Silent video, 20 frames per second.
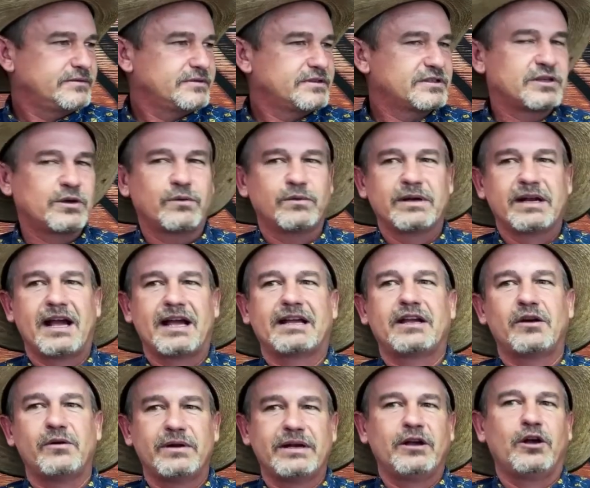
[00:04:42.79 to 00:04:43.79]
So when I
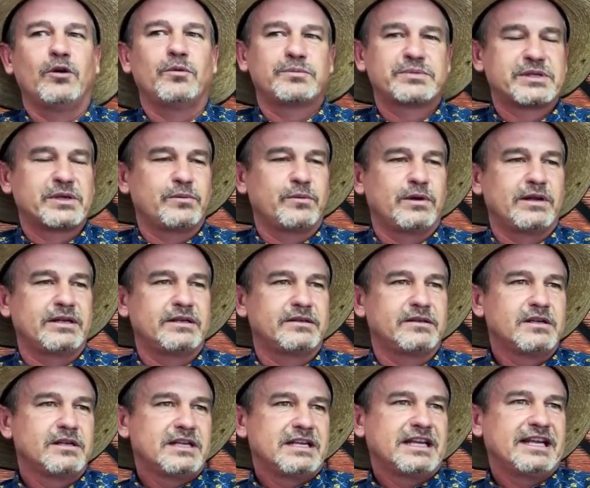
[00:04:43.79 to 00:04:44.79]
go and help someone
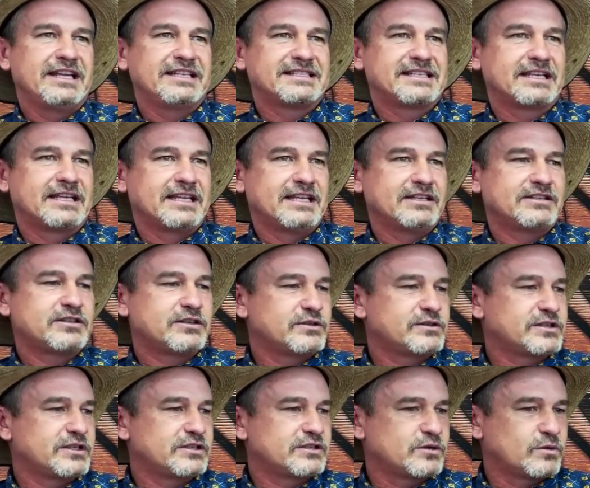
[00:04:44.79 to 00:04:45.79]
it's a get-to
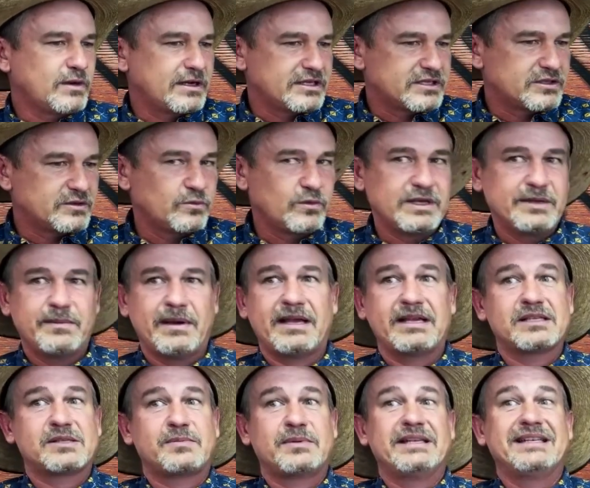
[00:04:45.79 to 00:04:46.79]
situation, we
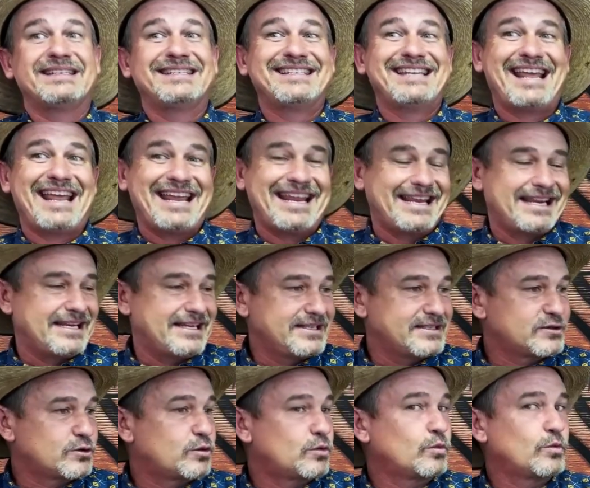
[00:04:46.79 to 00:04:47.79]
might spend
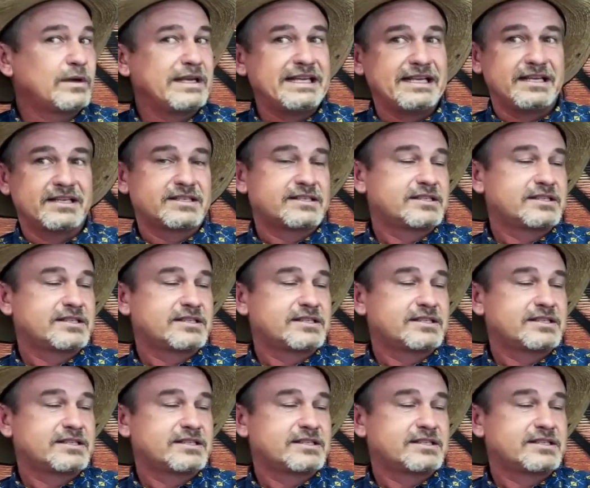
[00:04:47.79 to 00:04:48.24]
days or weeks